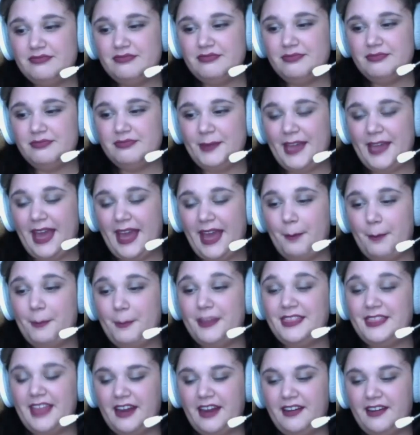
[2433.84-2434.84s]
yeah,
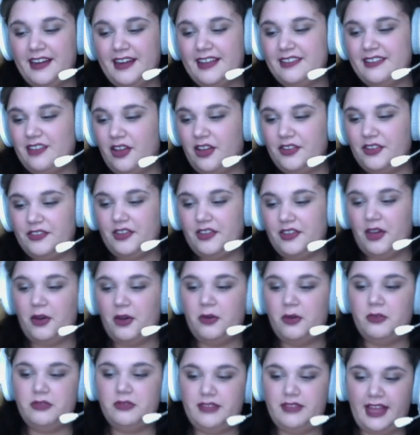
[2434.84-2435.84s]
but there is
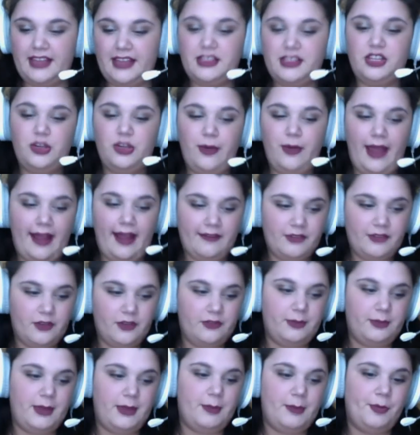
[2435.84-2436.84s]
also like you have
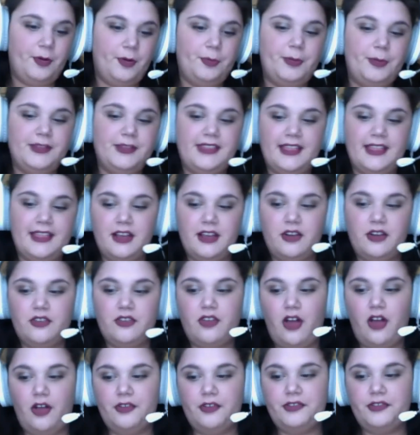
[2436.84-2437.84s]
those people, but then there's
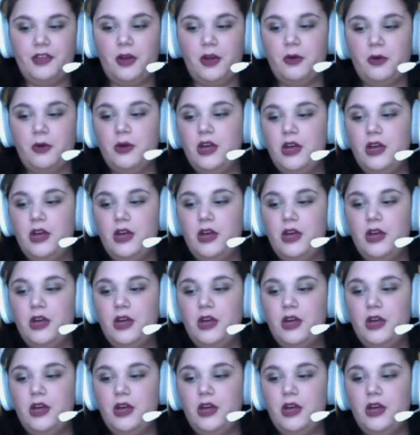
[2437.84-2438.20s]
also